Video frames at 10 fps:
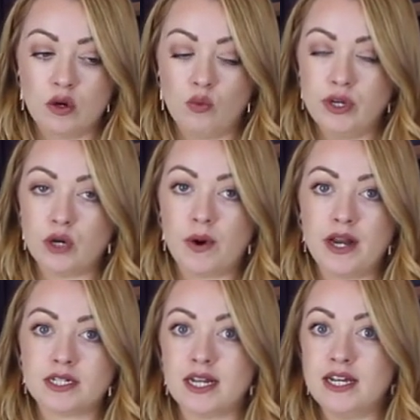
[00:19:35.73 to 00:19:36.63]
we don't want
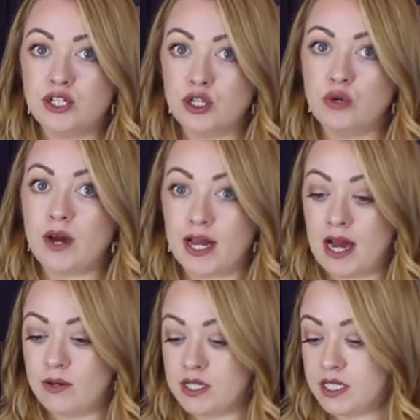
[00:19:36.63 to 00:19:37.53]
it to lead to a
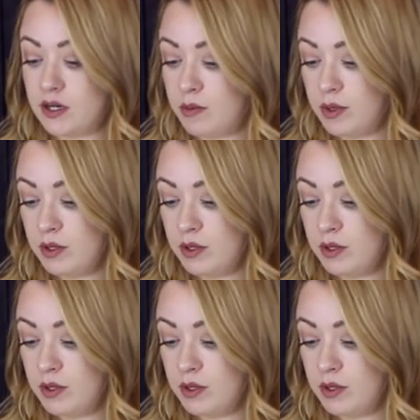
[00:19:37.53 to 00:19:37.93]
cloudy syrup.